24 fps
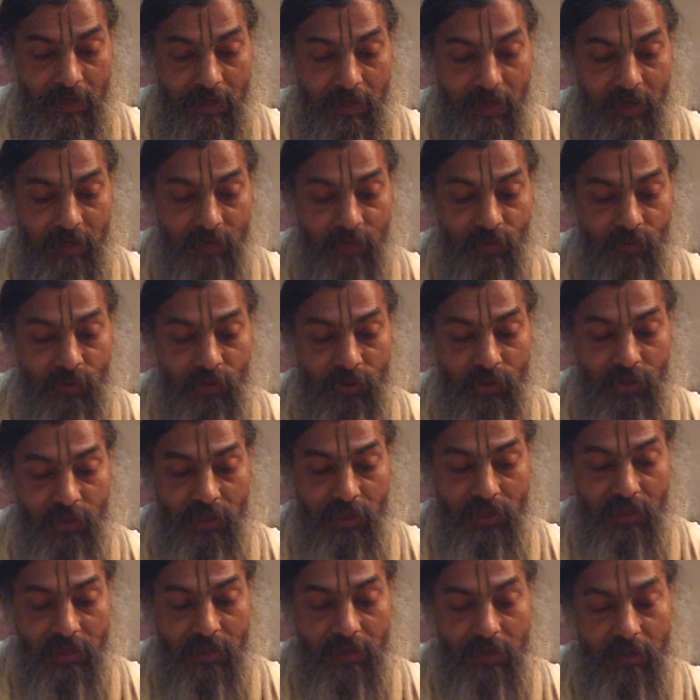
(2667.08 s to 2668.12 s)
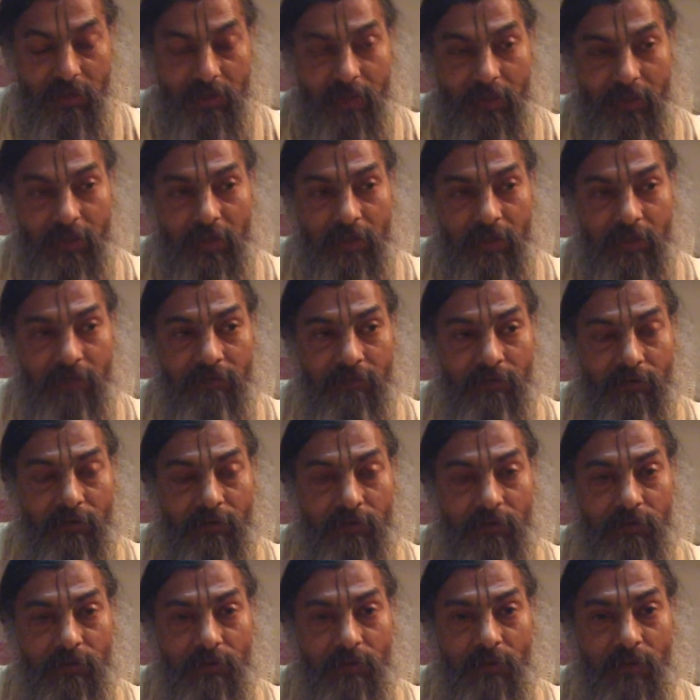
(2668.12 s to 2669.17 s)
and to hear it
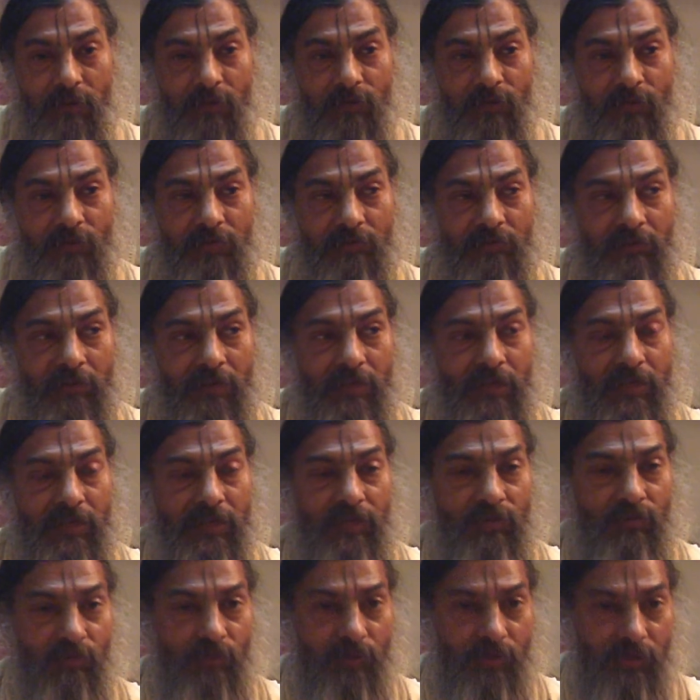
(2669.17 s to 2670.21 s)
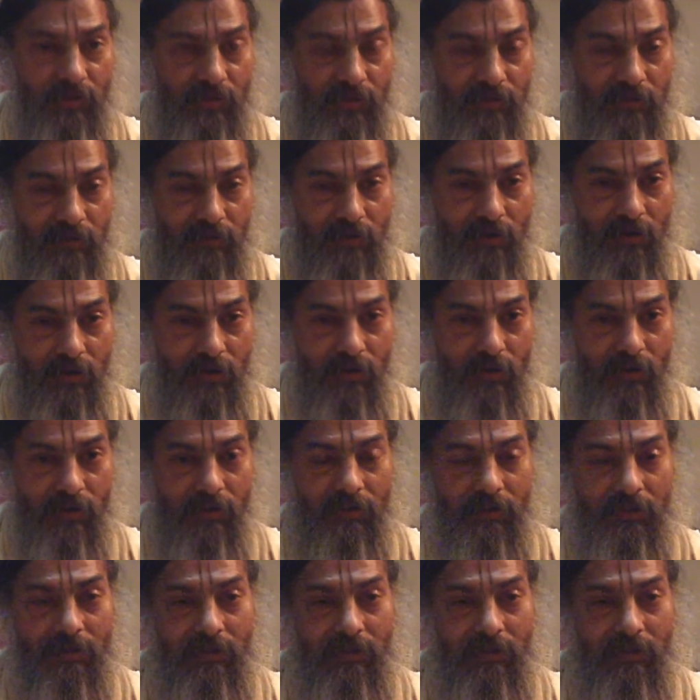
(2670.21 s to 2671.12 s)
from the mouth of great devotees of the Lord,